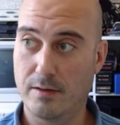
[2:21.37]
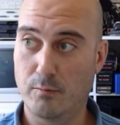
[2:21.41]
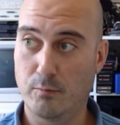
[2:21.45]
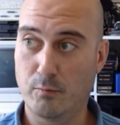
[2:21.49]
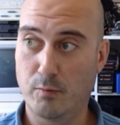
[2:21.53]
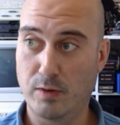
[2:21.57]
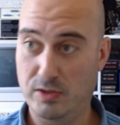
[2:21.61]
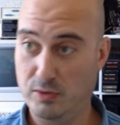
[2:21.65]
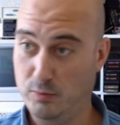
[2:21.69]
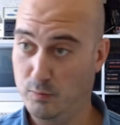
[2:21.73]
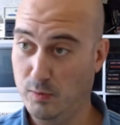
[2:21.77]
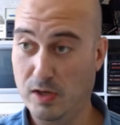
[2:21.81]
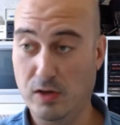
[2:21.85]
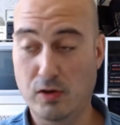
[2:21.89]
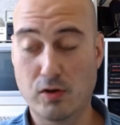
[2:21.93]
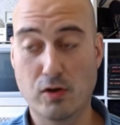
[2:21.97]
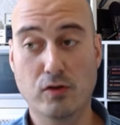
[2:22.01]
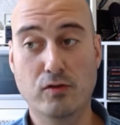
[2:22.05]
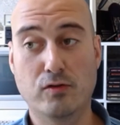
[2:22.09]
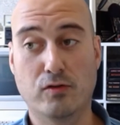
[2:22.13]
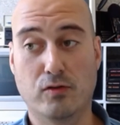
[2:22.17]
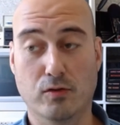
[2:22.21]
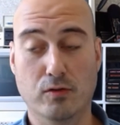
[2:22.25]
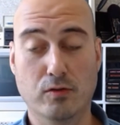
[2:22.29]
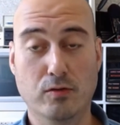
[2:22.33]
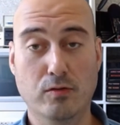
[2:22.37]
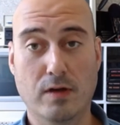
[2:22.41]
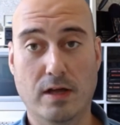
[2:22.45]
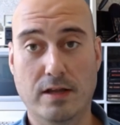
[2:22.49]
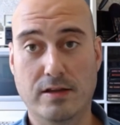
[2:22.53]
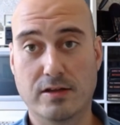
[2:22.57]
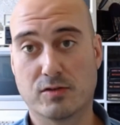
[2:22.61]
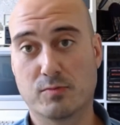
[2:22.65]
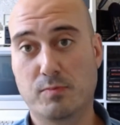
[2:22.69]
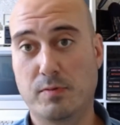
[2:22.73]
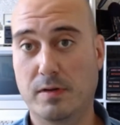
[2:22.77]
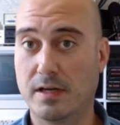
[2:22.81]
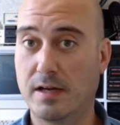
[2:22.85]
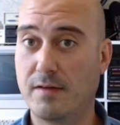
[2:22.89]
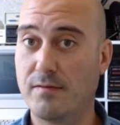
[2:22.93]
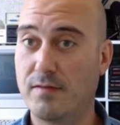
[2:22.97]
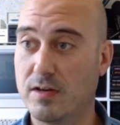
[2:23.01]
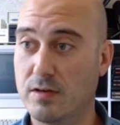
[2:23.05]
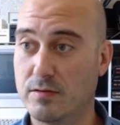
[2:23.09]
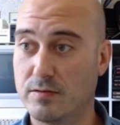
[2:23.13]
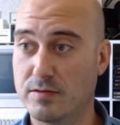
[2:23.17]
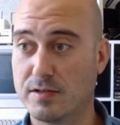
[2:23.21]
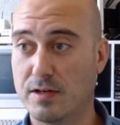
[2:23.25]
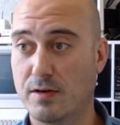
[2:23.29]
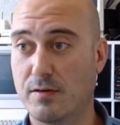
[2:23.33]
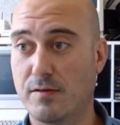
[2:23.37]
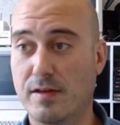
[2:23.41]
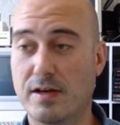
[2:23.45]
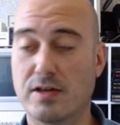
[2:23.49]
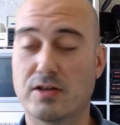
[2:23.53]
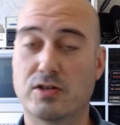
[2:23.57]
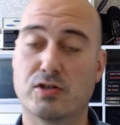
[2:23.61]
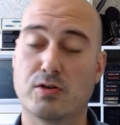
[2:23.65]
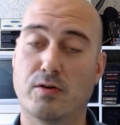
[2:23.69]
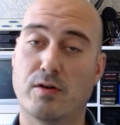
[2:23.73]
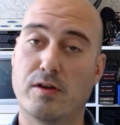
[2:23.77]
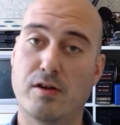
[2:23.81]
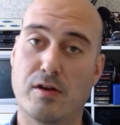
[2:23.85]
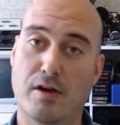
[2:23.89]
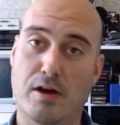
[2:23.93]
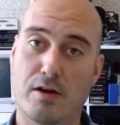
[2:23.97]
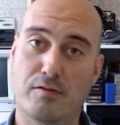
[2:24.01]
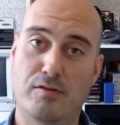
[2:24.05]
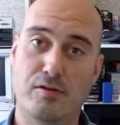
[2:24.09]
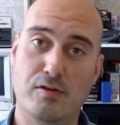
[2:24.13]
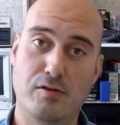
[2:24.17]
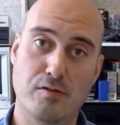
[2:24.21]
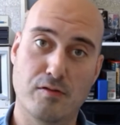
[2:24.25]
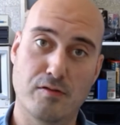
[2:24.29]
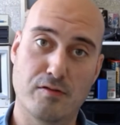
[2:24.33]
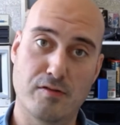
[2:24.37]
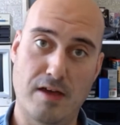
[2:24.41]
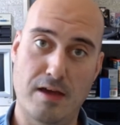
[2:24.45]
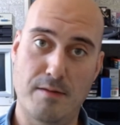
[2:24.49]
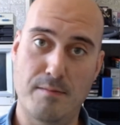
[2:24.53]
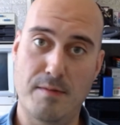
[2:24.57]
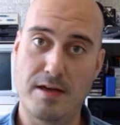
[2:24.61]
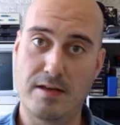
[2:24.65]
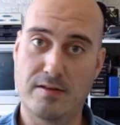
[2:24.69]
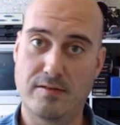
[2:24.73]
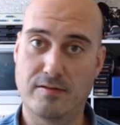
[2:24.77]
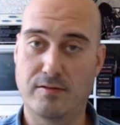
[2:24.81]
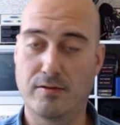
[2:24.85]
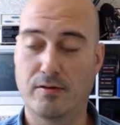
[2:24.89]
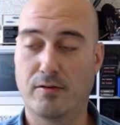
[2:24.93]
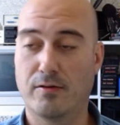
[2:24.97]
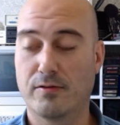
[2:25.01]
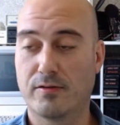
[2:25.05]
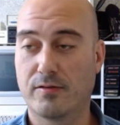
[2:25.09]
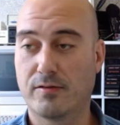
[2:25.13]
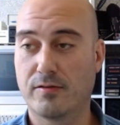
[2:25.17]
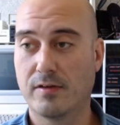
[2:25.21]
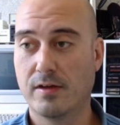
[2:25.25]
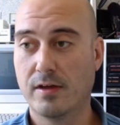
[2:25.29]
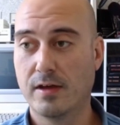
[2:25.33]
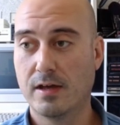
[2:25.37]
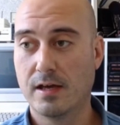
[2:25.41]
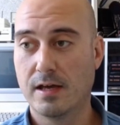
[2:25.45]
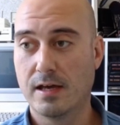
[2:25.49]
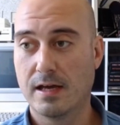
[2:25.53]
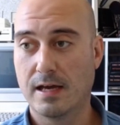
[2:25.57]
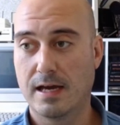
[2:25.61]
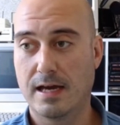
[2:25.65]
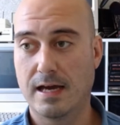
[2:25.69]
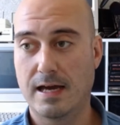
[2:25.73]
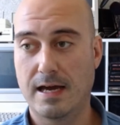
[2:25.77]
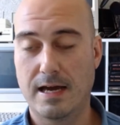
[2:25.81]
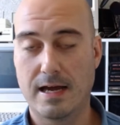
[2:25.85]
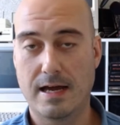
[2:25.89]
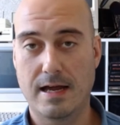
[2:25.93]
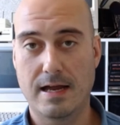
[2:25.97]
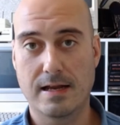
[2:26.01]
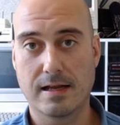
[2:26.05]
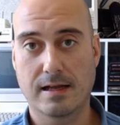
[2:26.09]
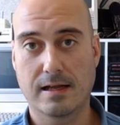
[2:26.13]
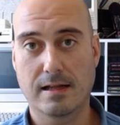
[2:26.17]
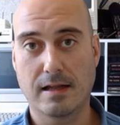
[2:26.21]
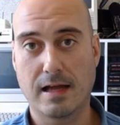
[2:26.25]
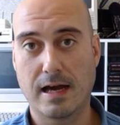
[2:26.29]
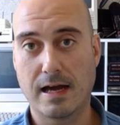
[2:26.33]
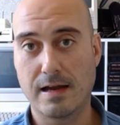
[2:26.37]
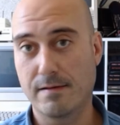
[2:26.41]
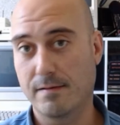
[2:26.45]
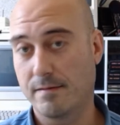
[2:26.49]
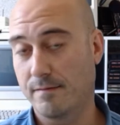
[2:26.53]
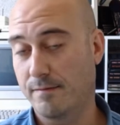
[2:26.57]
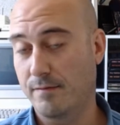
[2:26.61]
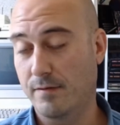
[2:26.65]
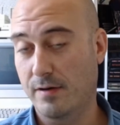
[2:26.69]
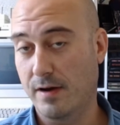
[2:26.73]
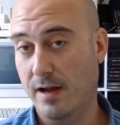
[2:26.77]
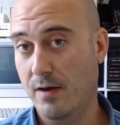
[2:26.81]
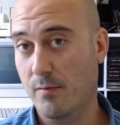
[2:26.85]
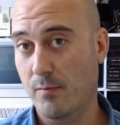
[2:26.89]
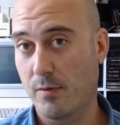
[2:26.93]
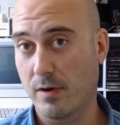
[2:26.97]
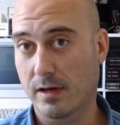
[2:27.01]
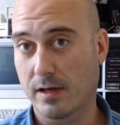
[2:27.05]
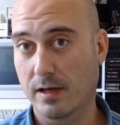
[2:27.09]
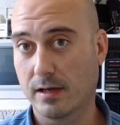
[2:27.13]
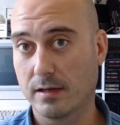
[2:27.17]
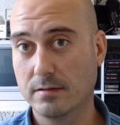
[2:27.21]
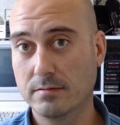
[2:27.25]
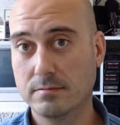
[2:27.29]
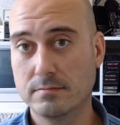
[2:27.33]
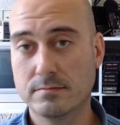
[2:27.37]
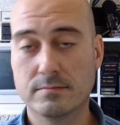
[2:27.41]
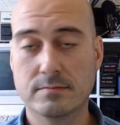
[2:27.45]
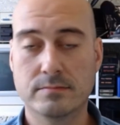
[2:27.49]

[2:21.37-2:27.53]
Which we could do, and there's plenty of videos out there showing you how to use MS-DOS client for networking.